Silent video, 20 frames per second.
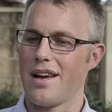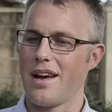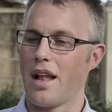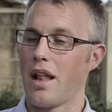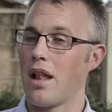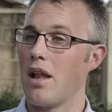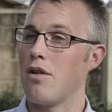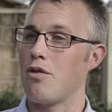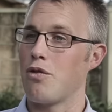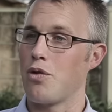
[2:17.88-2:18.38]
I
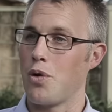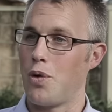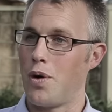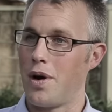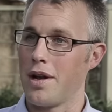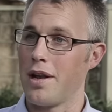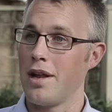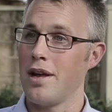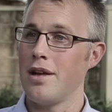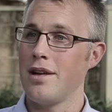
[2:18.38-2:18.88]
love
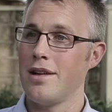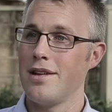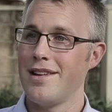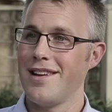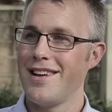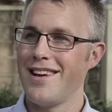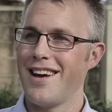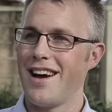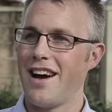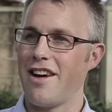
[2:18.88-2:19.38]
Rwanda.
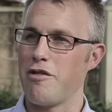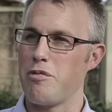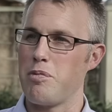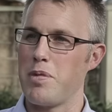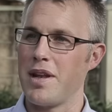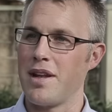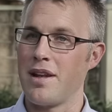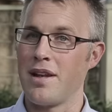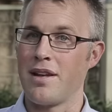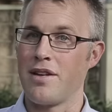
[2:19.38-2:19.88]
I've
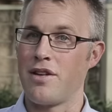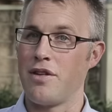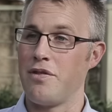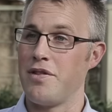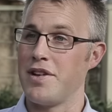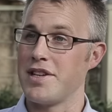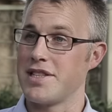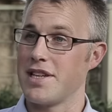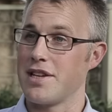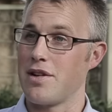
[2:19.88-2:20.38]
been to
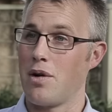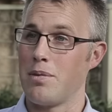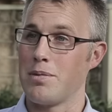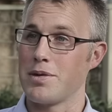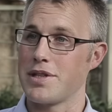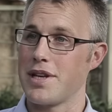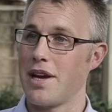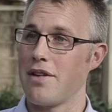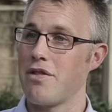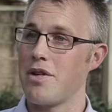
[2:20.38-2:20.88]
visit
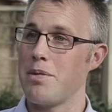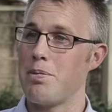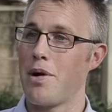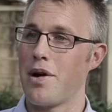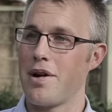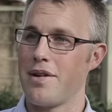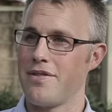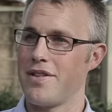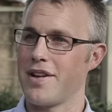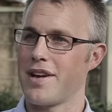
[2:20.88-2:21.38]
almost every
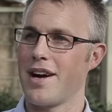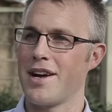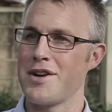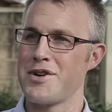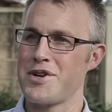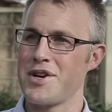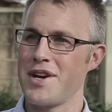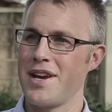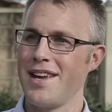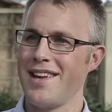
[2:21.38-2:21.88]
part of the
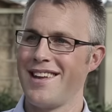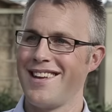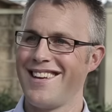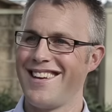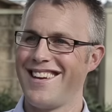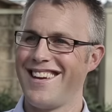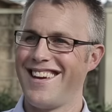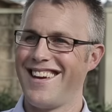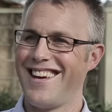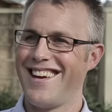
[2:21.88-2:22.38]
country.
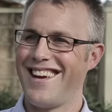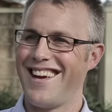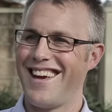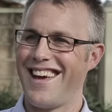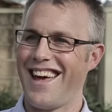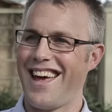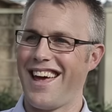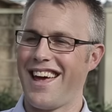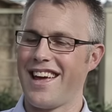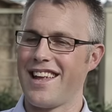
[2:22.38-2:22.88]

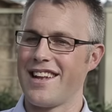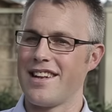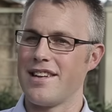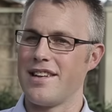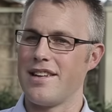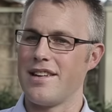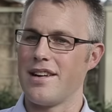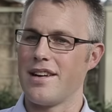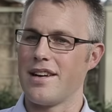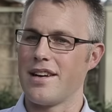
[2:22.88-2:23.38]

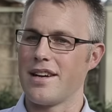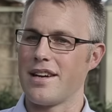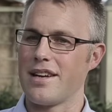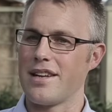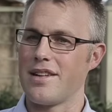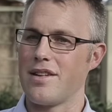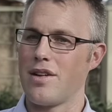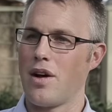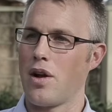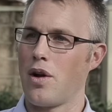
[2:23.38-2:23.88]
And
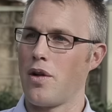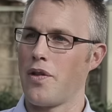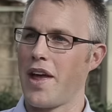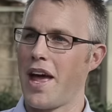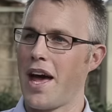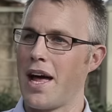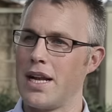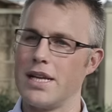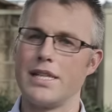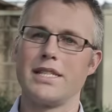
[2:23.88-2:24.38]
not only
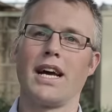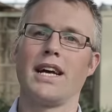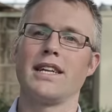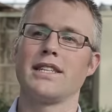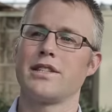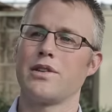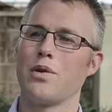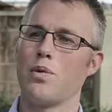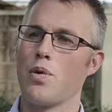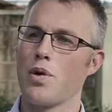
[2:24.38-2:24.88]
had a
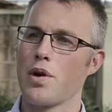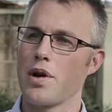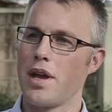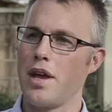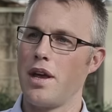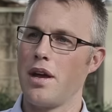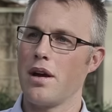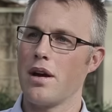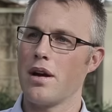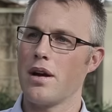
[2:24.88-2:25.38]
chance to work
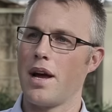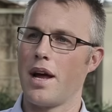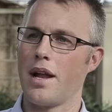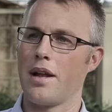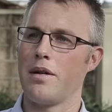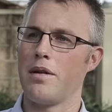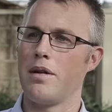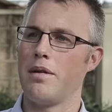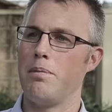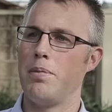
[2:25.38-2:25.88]
here
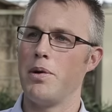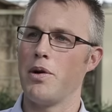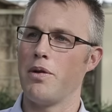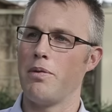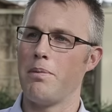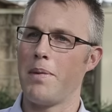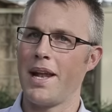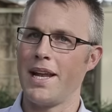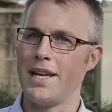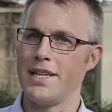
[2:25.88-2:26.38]
and build
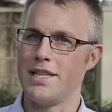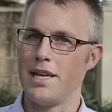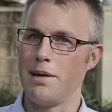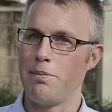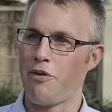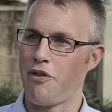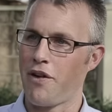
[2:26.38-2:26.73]
many deep